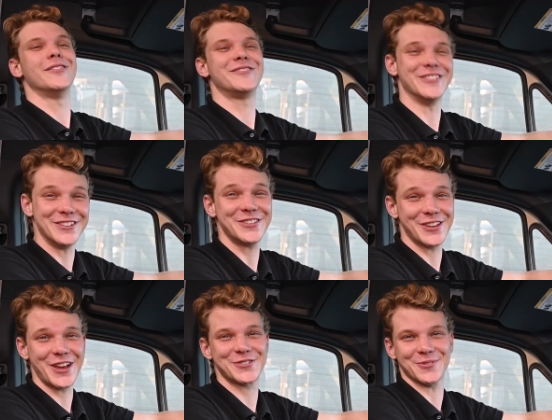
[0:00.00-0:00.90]
To
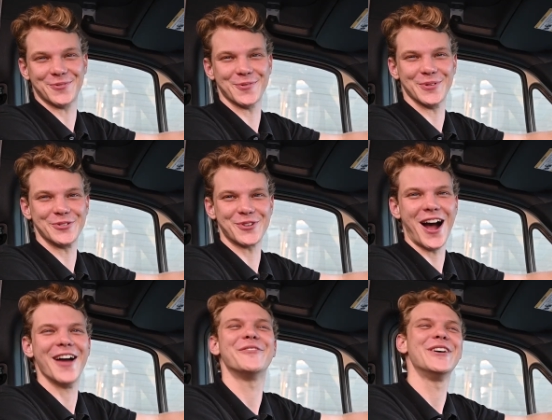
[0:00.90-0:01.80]
disengage the four-wheel
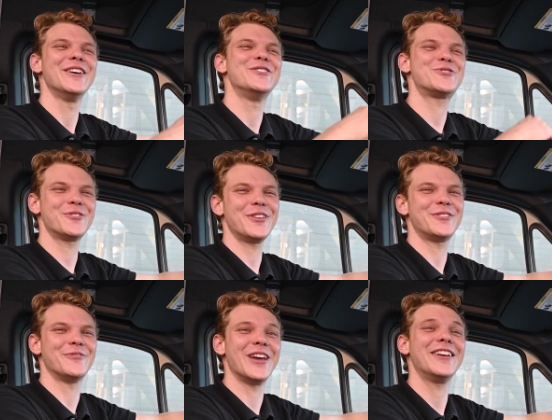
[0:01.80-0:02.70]
drive, ensure that
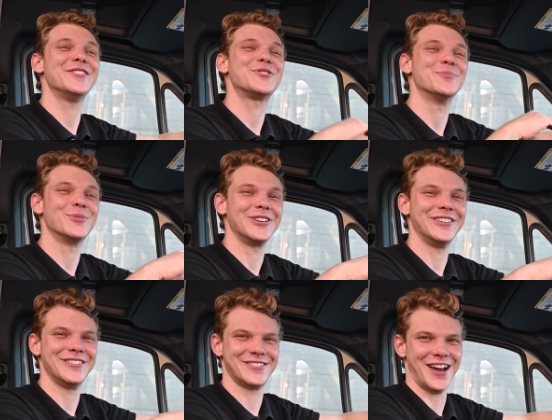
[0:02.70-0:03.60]
the van is
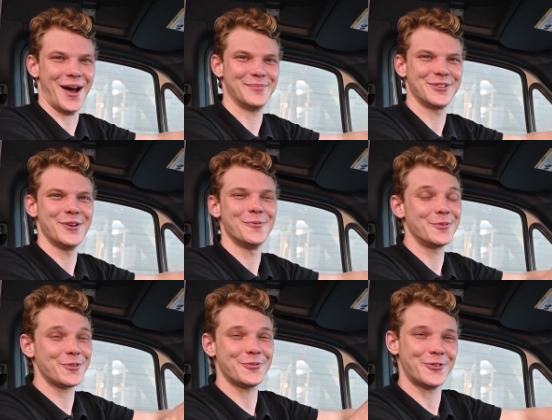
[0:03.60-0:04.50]
completely stopped.
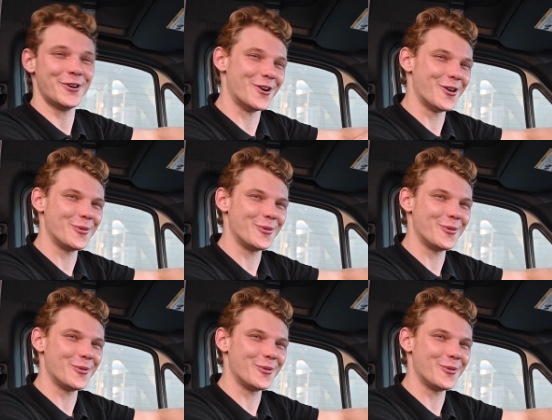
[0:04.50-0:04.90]
With your foot on